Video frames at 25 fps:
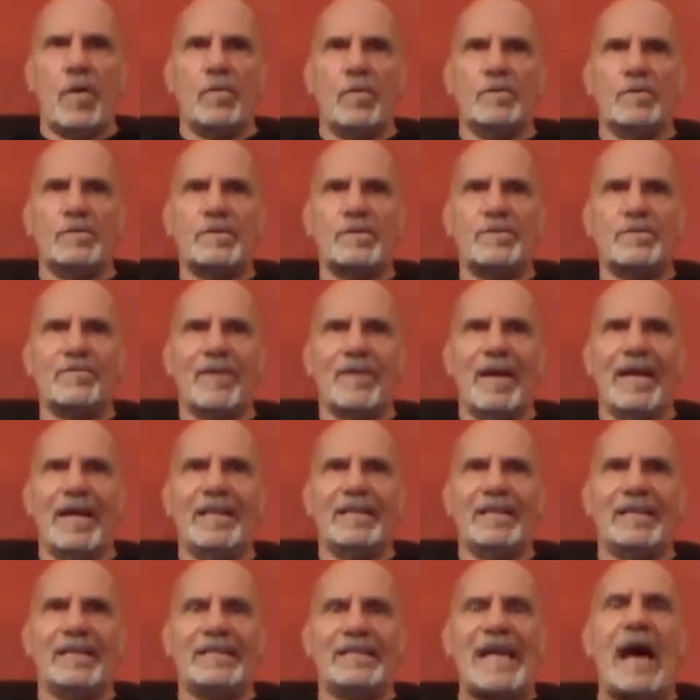Rhodes, right?
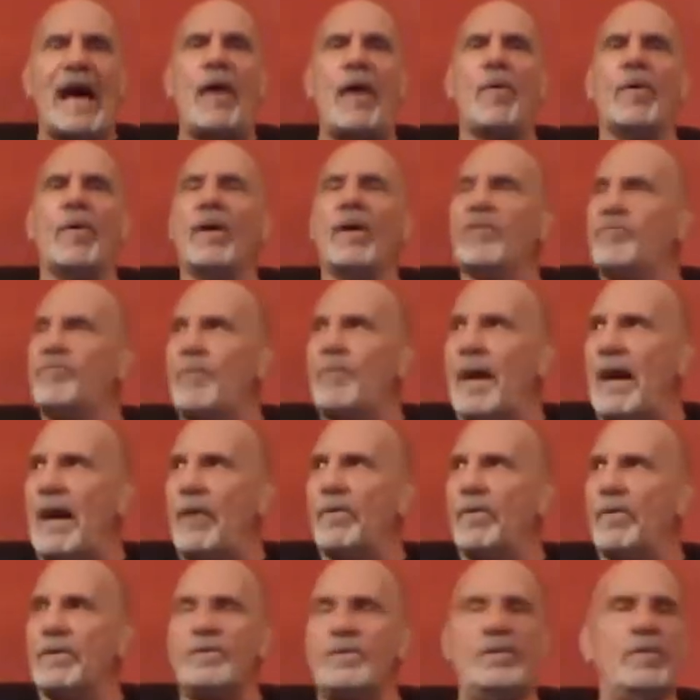The Tower of
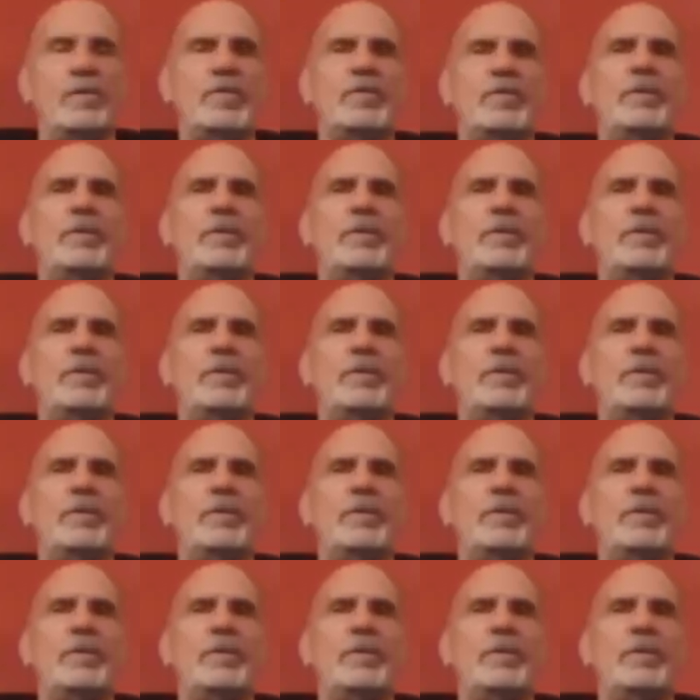Power, too